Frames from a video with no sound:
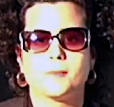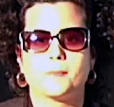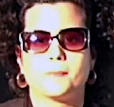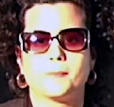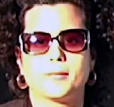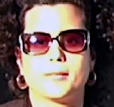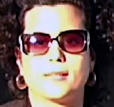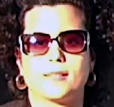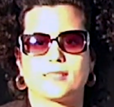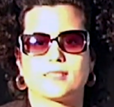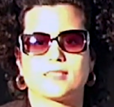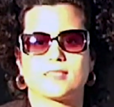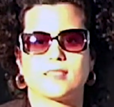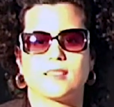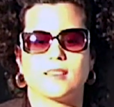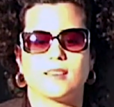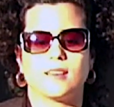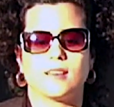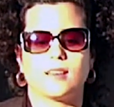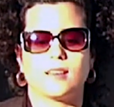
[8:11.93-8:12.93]
but
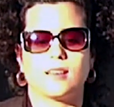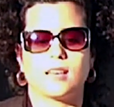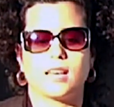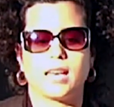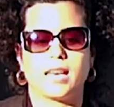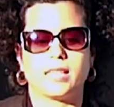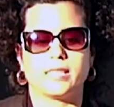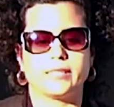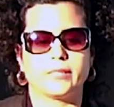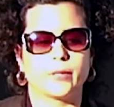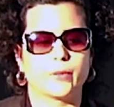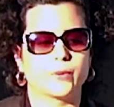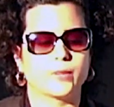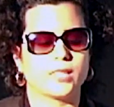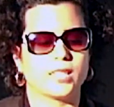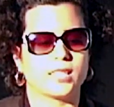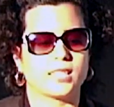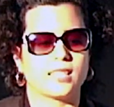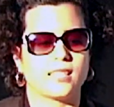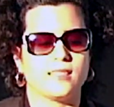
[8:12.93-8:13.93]
I know
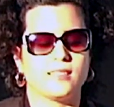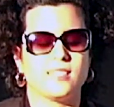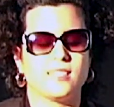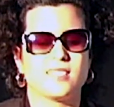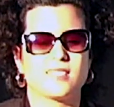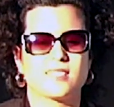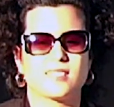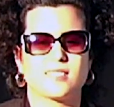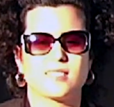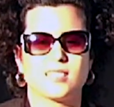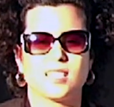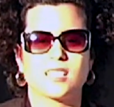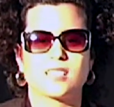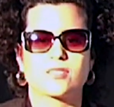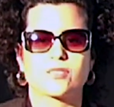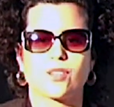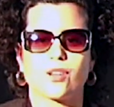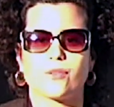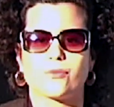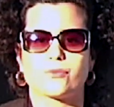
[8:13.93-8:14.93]
that at least 6
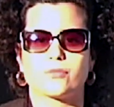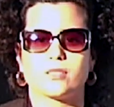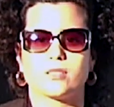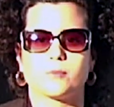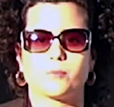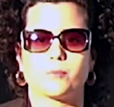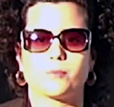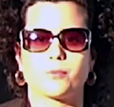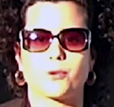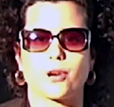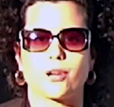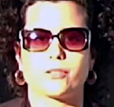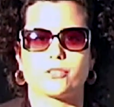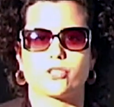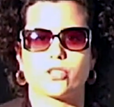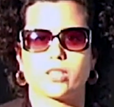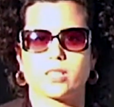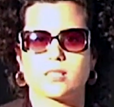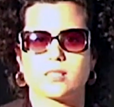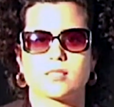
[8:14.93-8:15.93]
of the
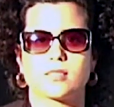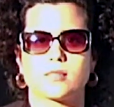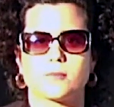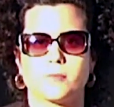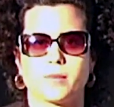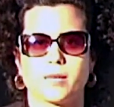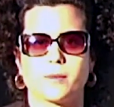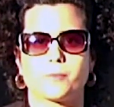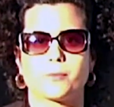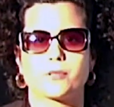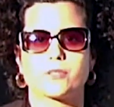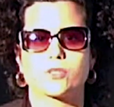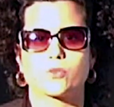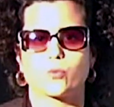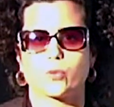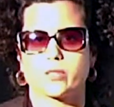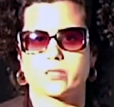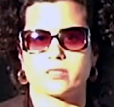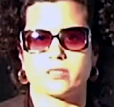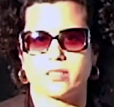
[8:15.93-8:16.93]
project members
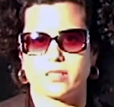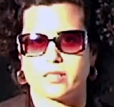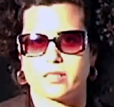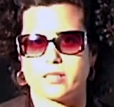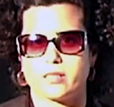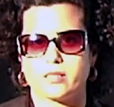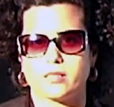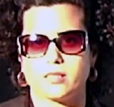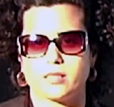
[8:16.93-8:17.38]
were there,